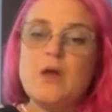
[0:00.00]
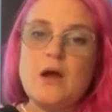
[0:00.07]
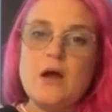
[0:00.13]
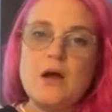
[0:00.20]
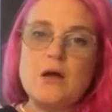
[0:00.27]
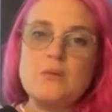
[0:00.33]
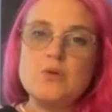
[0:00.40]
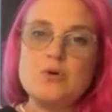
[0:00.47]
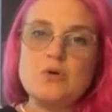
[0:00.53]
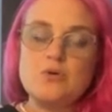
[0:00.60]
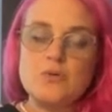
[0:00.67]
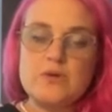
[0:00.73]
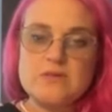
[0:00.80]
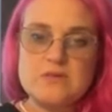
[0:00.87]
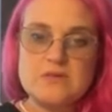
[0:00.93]
I'm going to
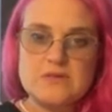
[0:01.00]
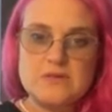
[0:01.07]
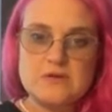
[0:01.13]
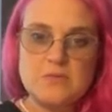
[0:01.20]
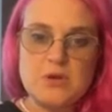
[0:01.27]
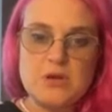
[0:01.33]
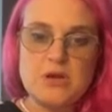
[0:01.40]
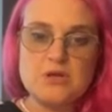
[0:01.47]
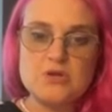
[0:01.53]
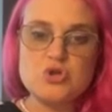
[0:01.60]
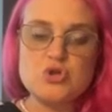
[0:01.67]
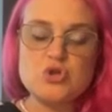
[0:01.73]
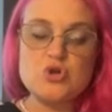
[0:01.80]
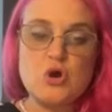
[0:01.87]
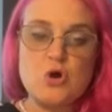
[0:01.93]
go into this in a minute.
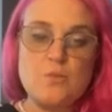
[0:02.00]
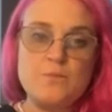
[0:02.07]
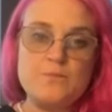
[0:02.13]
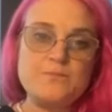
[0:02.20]
So,